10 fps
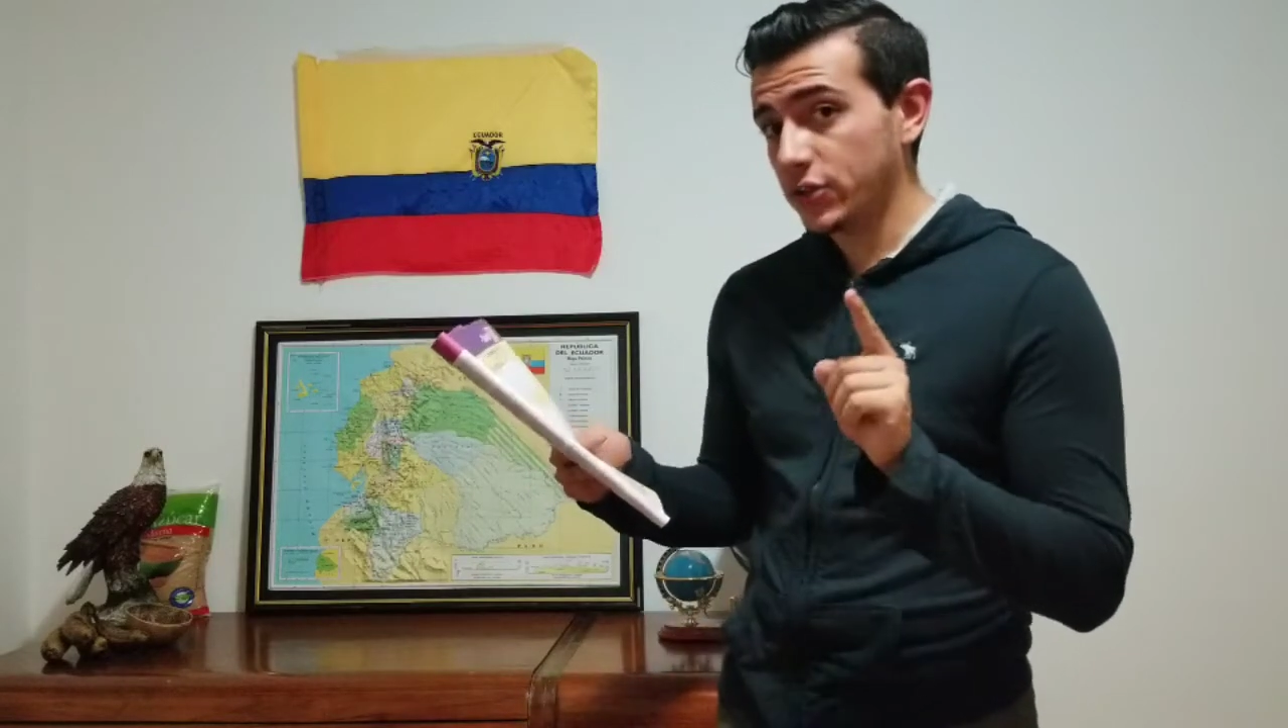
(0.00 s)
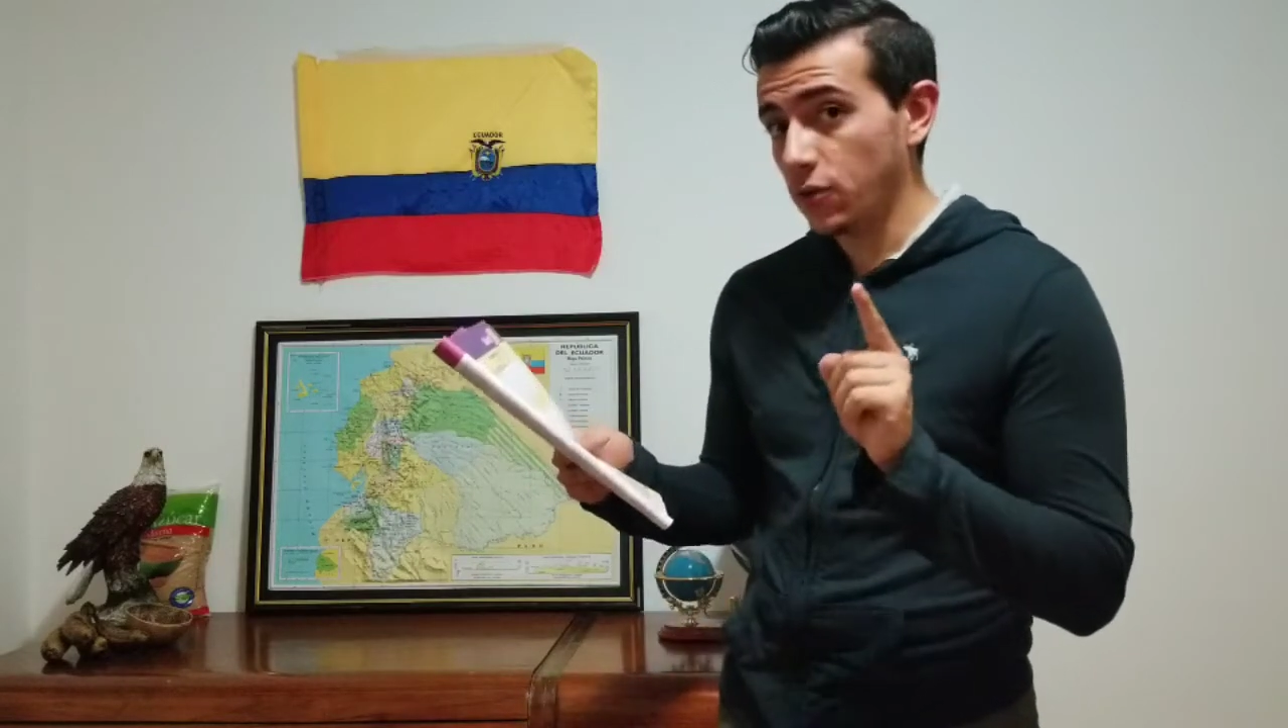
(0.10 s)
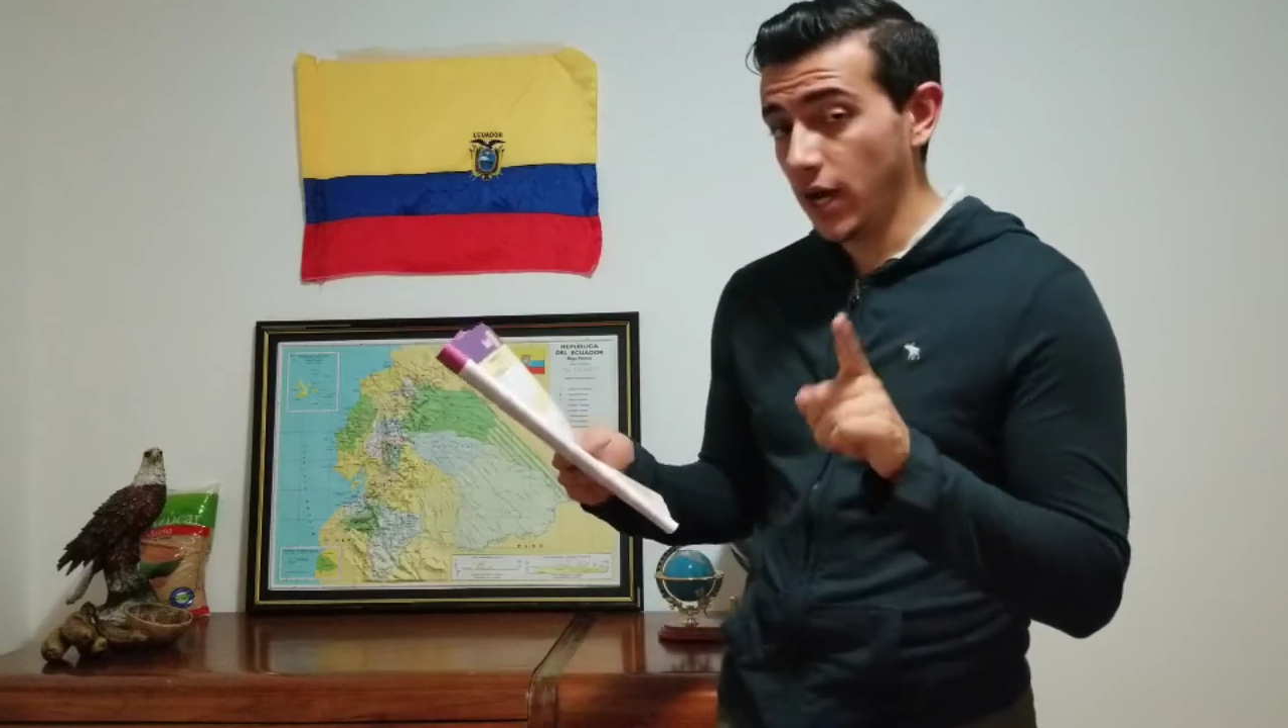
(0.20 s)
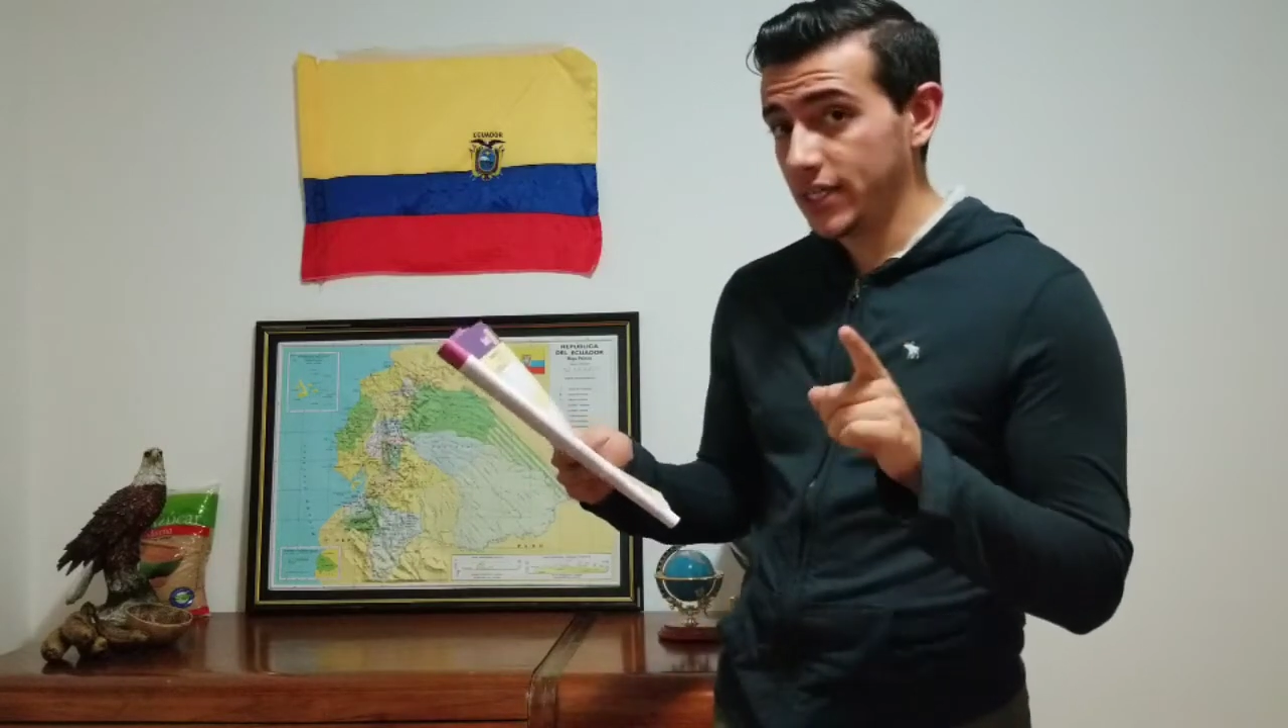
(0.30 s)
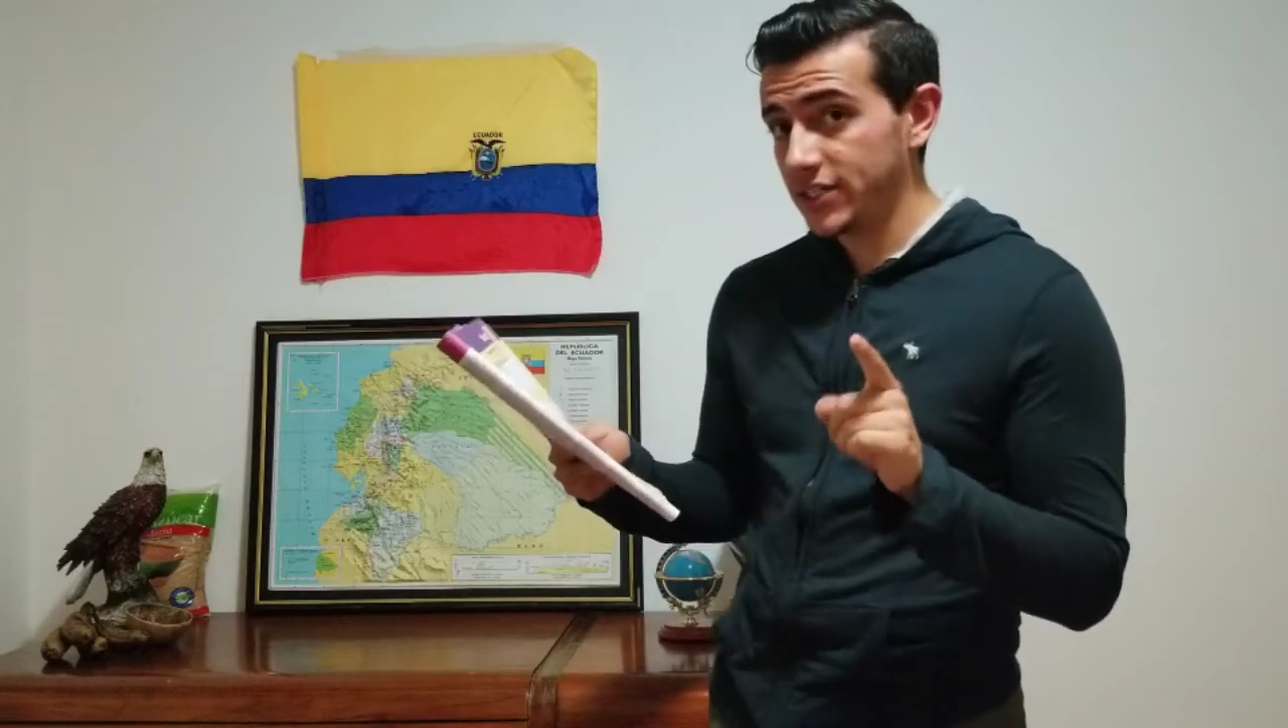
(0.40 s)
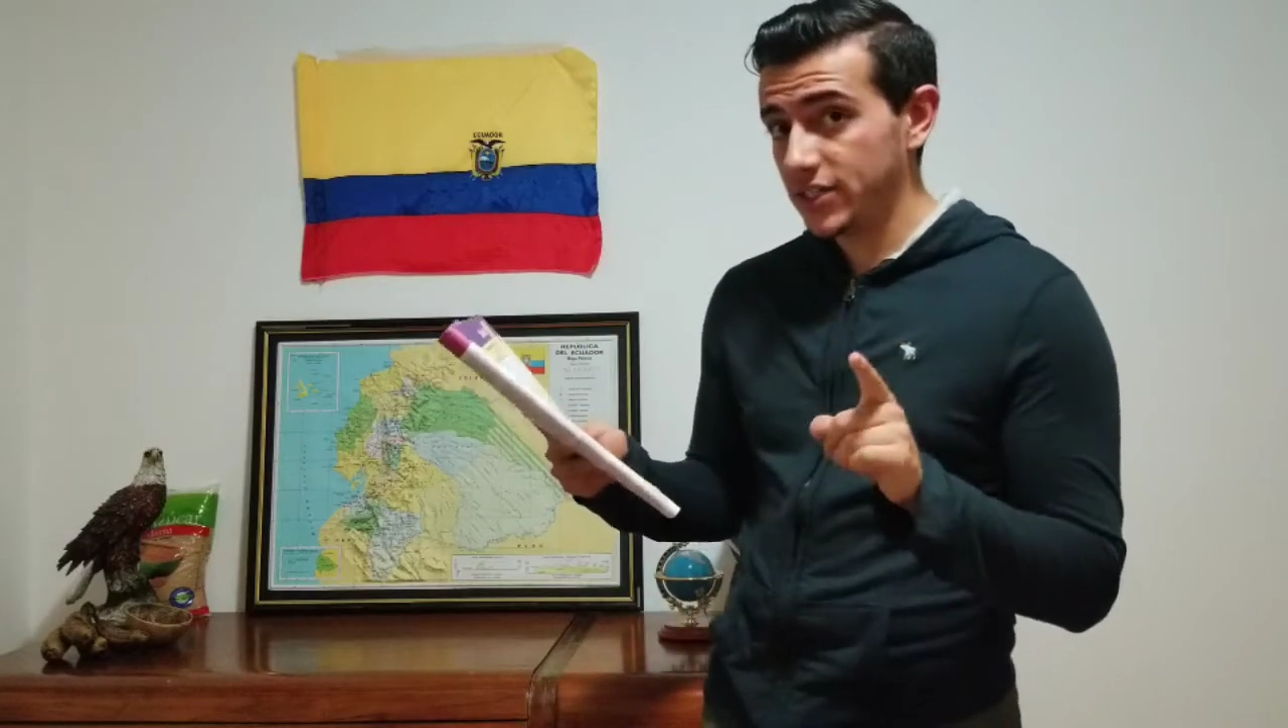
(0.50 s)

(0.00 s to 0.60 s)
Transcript: was